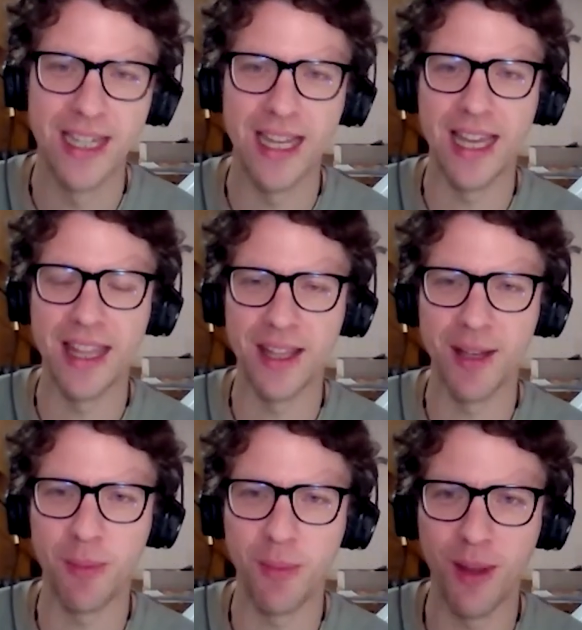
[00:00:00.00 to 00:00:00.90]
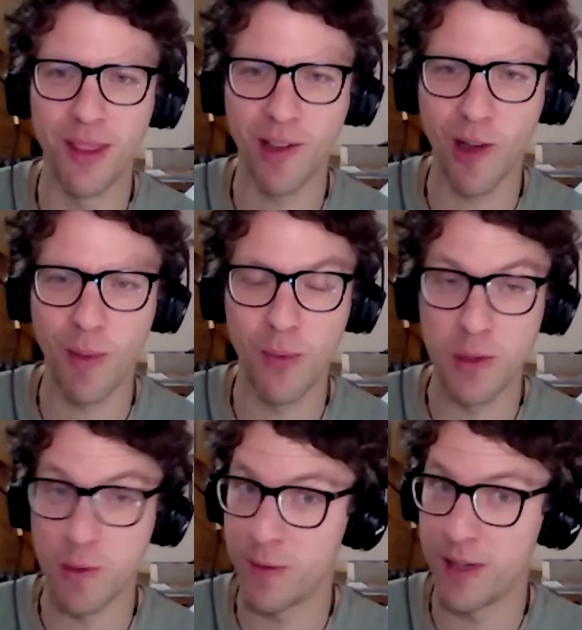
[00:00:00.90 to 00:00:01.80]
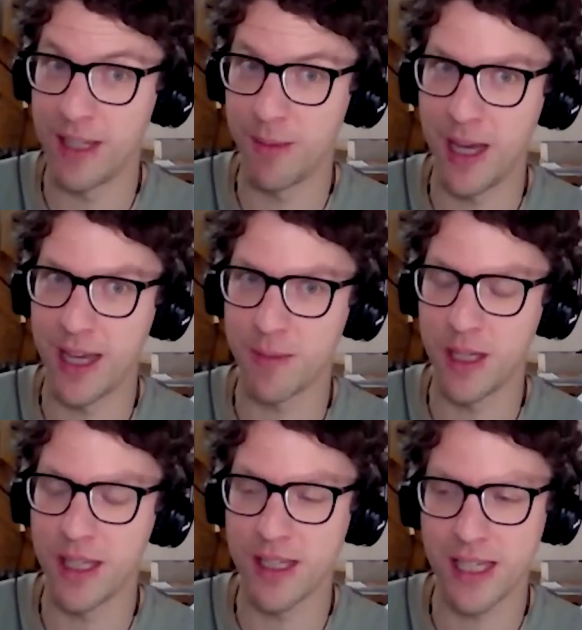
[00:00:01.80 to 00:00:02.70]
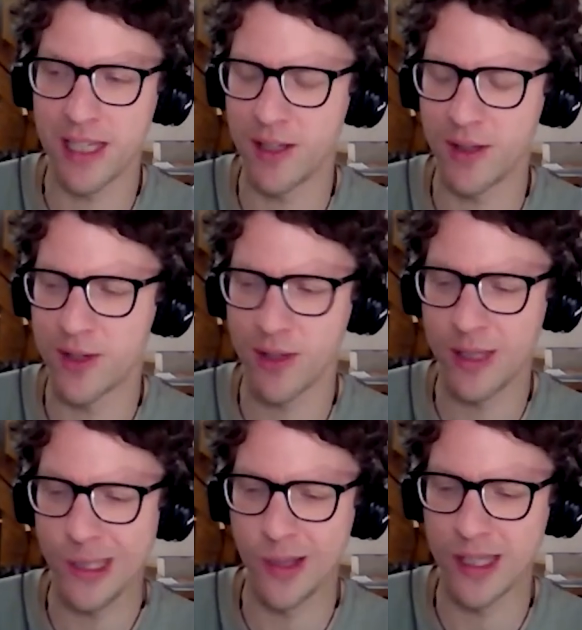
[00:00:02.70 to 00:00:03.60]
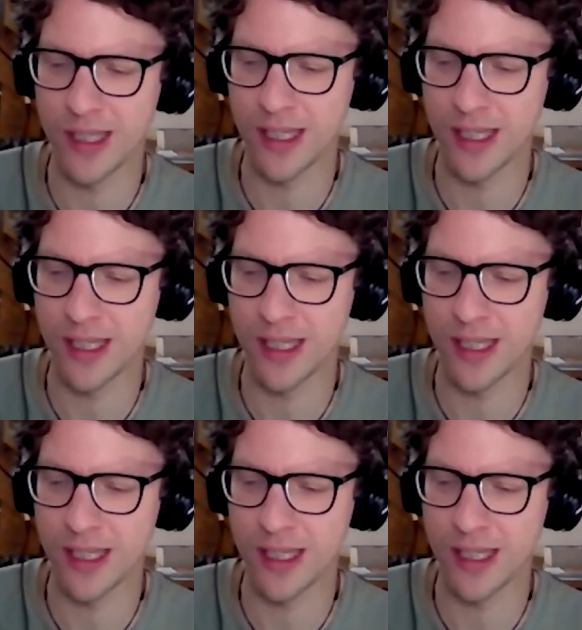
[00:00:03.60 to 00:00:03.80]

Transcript: and the cop was really mad at me and said, "You shouldn't do this.